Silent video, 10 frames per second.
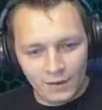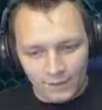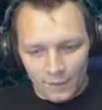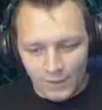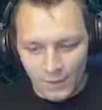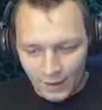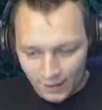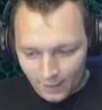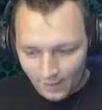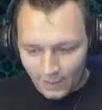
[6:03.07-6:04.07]
or you've got
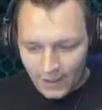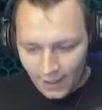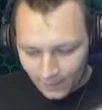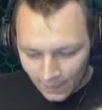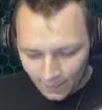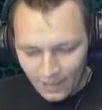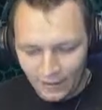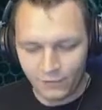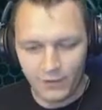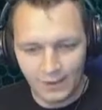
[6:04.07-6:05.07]
to capture the
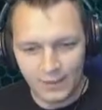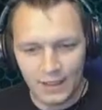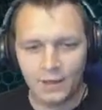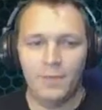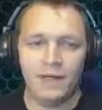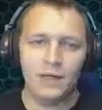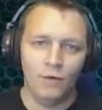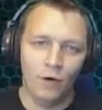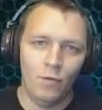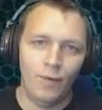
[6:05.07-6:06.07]
batteries and take them back to
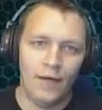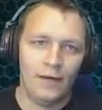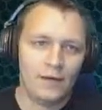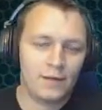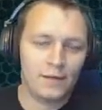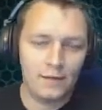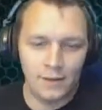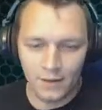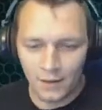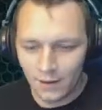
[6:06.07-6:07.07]
your own base
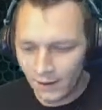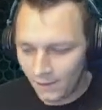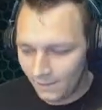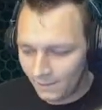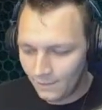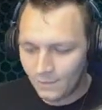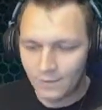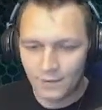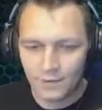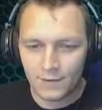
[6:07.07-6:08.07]
to
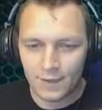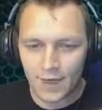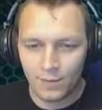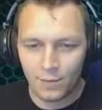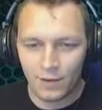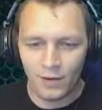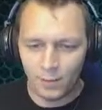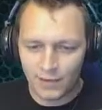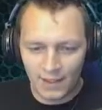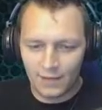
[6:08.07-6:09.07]
get up your
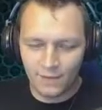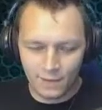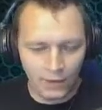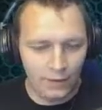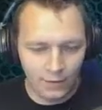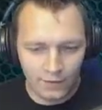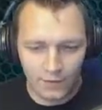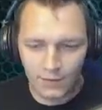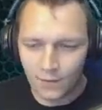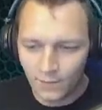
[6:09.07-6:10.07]
protective shield
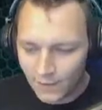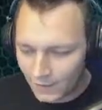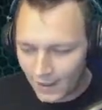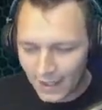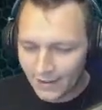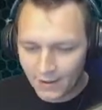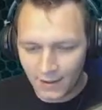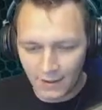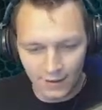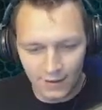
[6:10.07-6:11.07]
to stop this gas
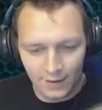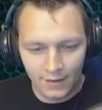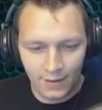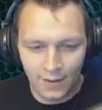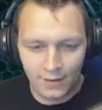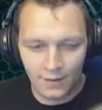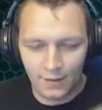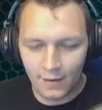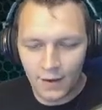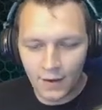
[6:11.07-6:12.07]
killing you, kind of
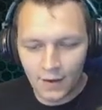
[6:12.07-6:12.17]
thing.